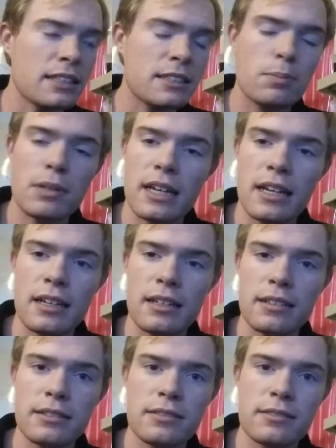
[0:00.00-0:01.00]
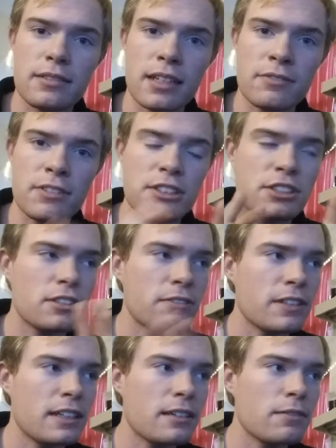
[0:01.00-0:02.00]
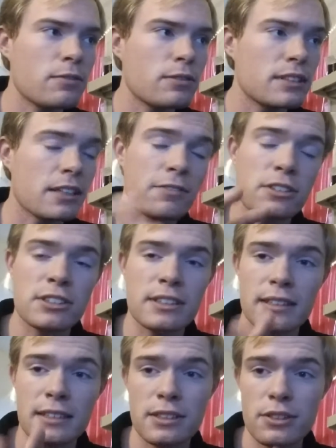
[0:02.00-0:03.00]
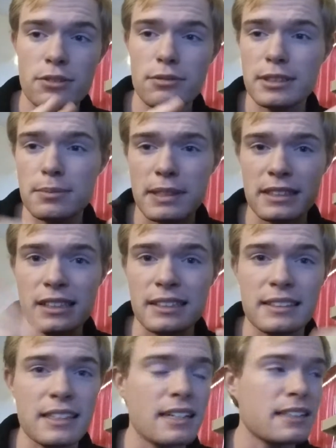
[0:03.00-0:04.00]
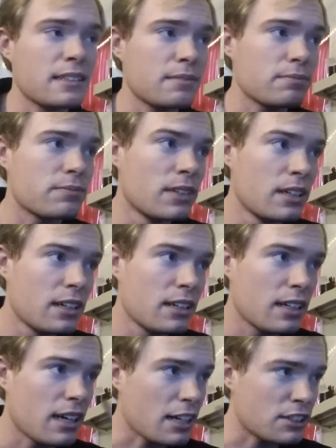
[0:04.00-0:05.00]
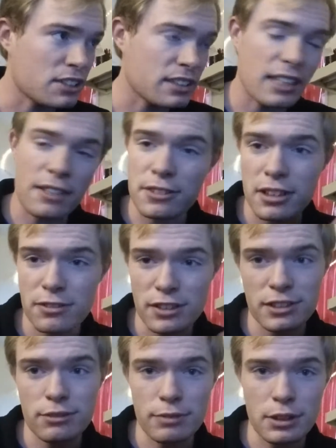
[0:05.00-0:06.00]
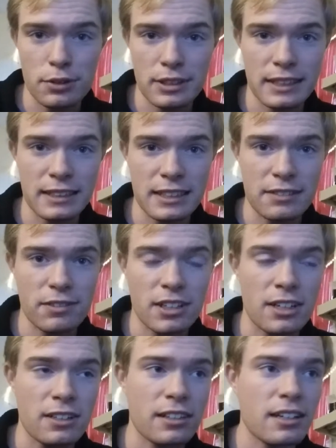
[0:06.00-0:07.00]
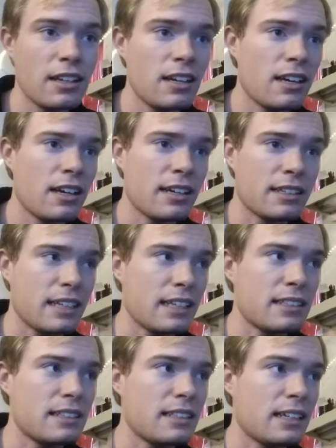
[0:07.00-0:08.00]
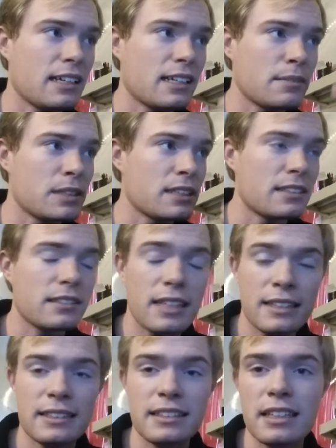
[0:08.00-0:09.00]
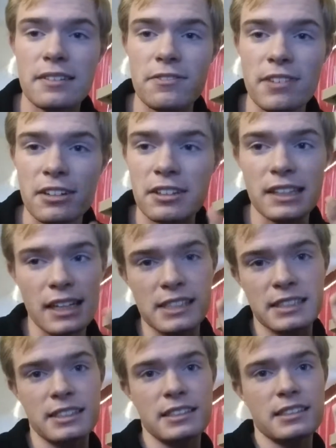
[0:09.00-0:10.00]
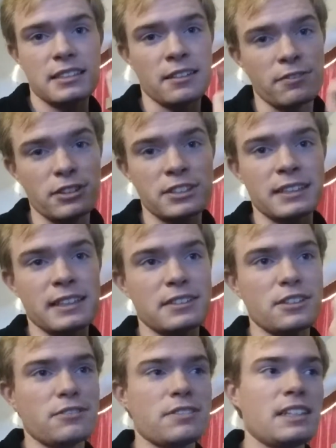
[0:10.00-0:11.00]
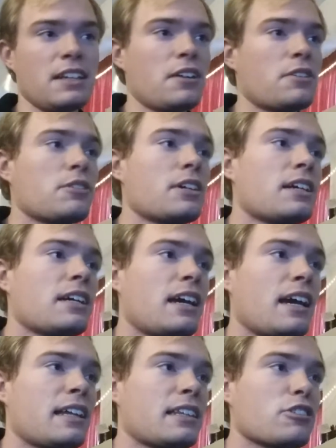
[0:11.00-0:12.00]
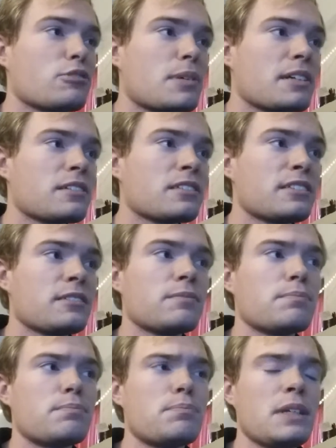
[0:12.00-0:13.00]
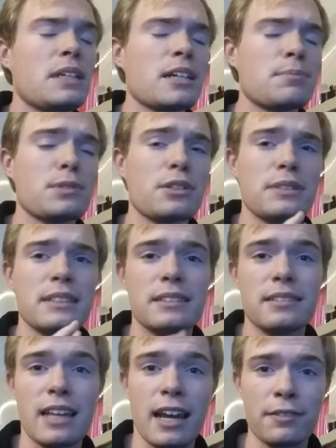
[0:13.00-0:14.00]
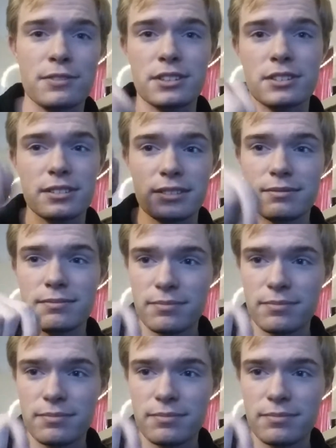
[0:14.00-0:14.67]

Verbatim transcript: Let's Play adventure thing, Diversity 2, is basically done. I'm actually, after I finish recording this vlog and editing it, I'm gonna edit the very last Diversity 2 video, and it'll probably be uploaded after,